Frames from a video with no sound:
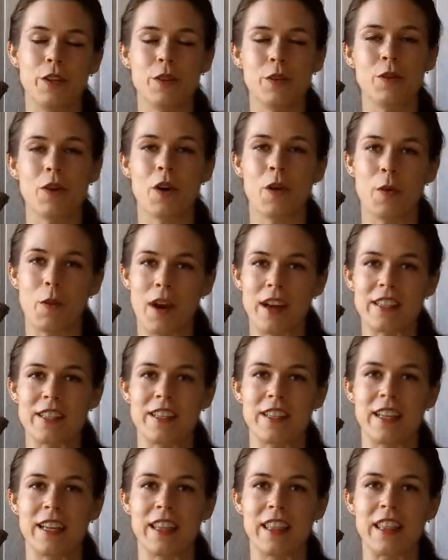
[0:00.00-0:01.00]
you are
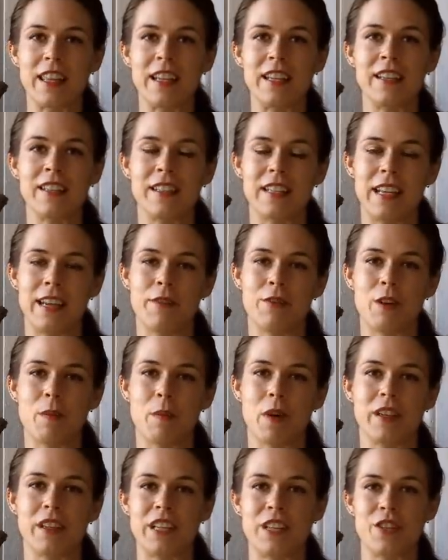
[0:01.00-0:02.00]
watching Things Even a
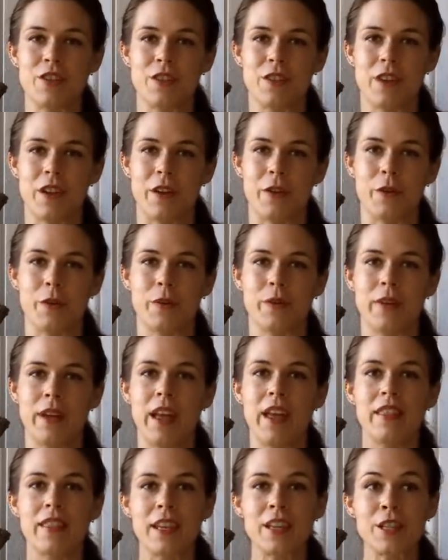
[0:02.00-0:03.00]
Monkey Should Know.
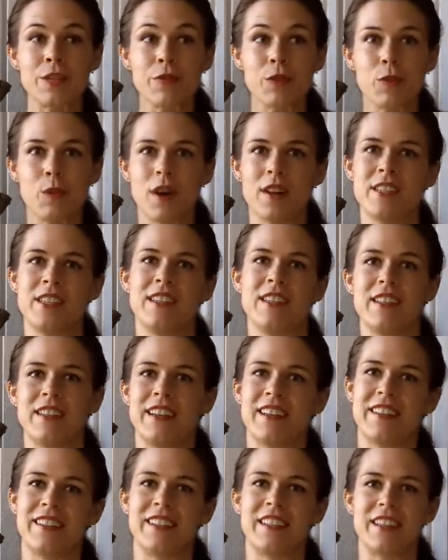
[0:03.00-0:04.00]
Thanks for watching
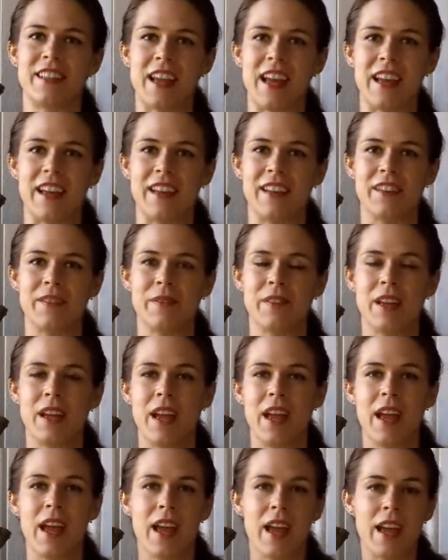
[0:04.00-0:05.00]
again today.
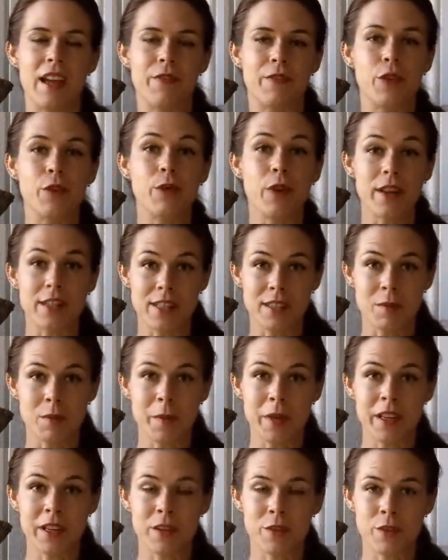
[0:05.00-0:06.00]
If you've watched some of
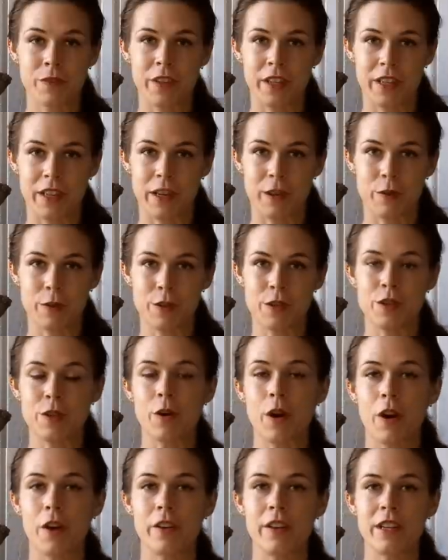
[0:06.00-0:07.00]
my other videos,
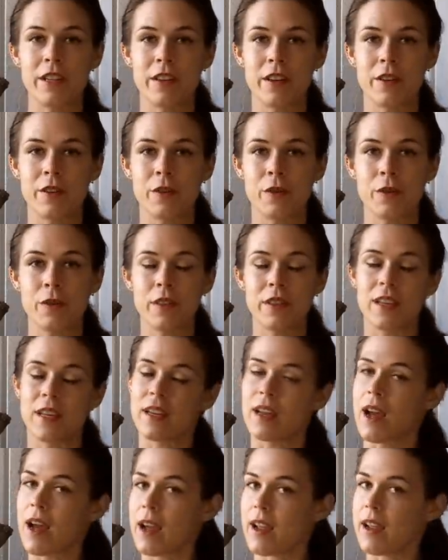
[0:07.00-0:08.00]
you already know
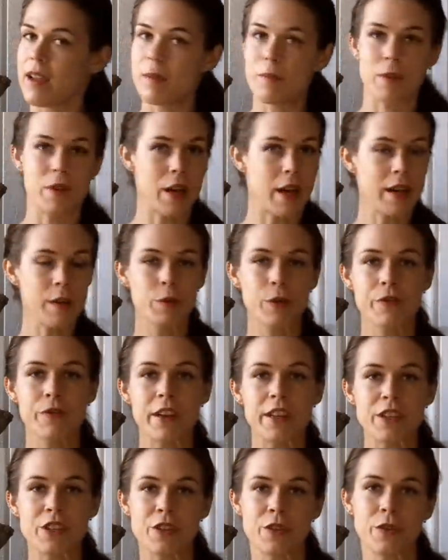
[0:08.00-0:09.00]
that I am not a
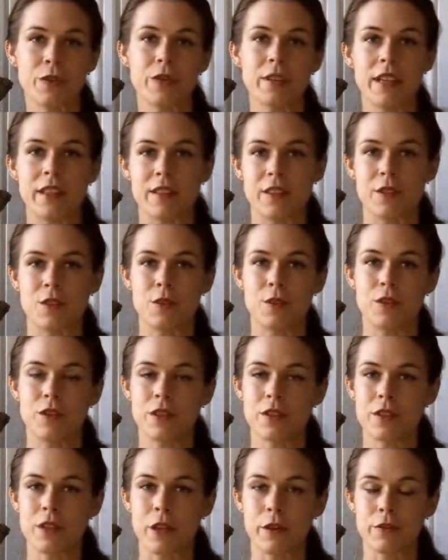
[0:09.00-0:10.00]
professional at this
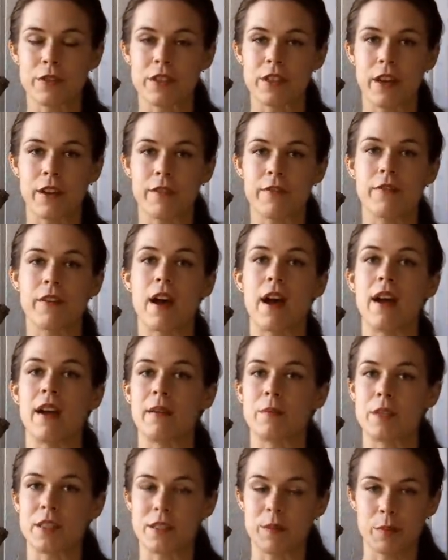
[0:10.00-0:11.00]
do-it-yourself stuff.
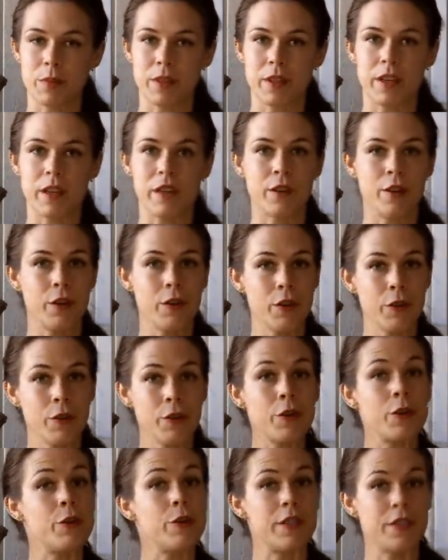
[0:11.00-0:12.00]
I'm simply a
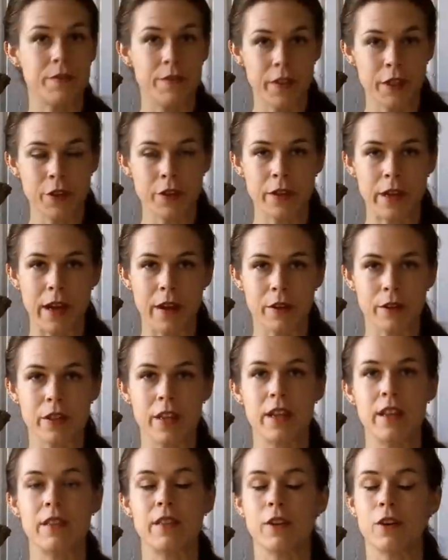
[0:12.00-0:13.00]
girl who has figured out
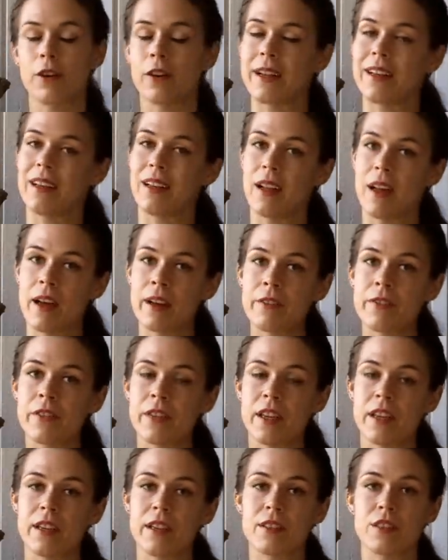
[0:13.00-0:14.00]
there are a lot of
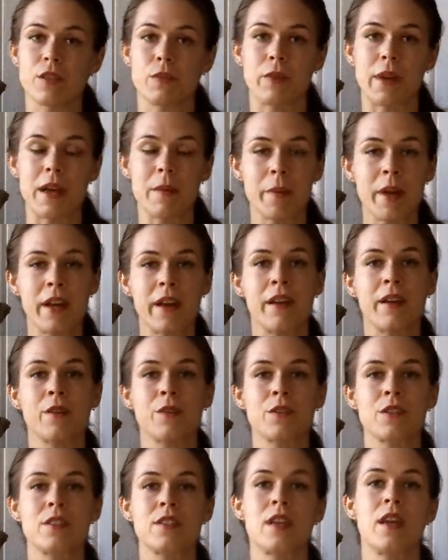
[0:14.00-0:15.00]
things around my
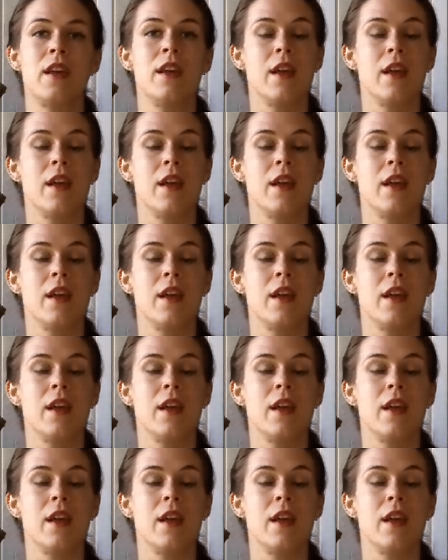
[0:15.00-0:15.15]
house